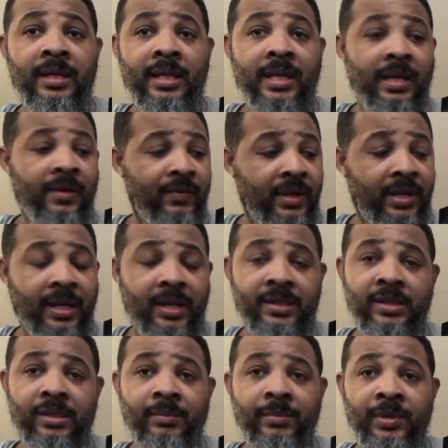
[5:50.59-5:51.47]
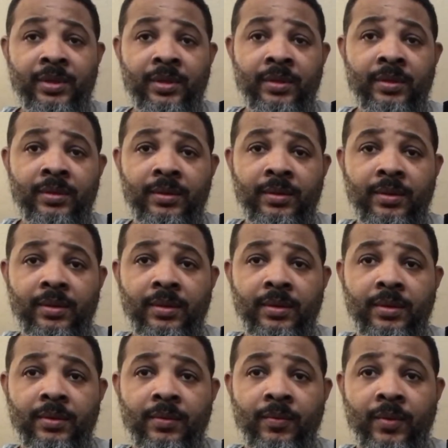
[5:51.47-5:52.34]
give the customer
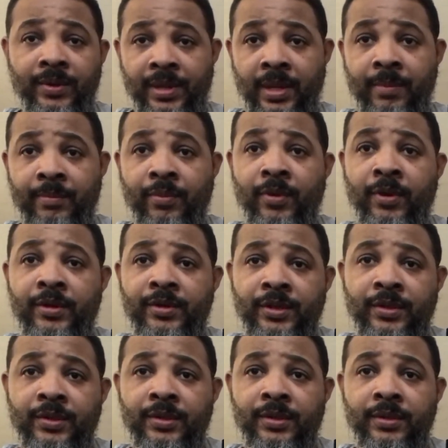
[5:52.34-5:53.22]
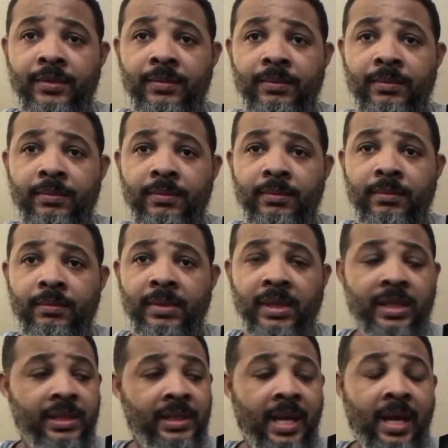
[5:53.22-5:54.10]
what they purchased.
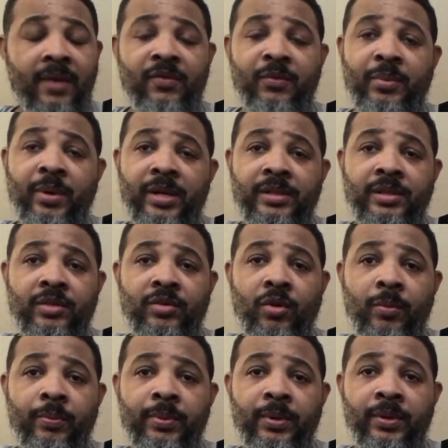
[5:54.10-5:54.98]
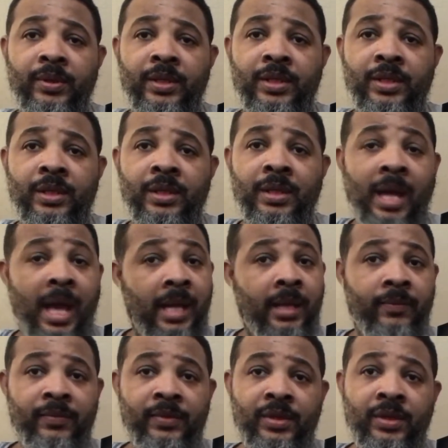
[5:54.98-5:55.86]
Because now I have a Project Scorpio edition,
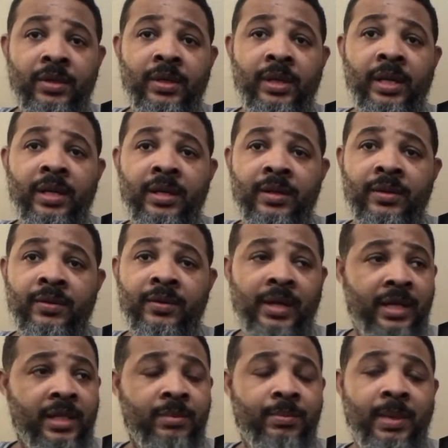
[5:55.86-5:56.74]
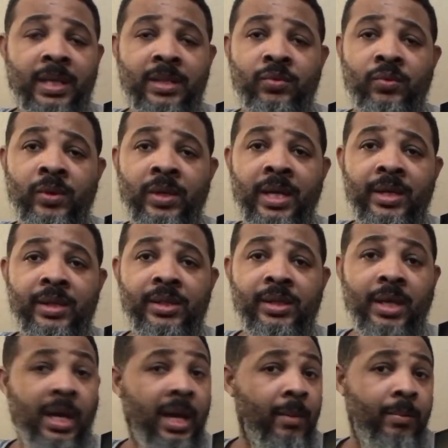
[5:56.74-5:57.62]
I can return and get another Xbox One
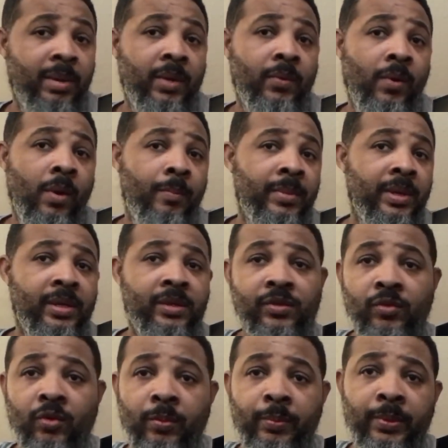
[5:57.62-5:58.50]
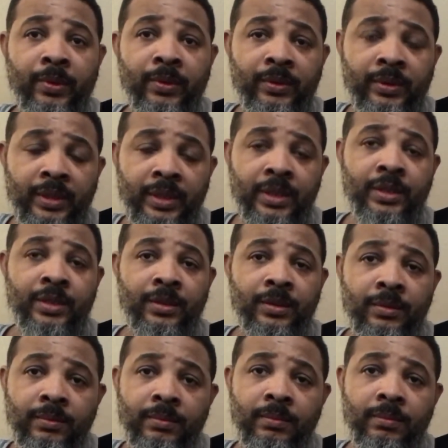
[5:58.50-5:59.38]
X, but it won't be a Scorpio edition.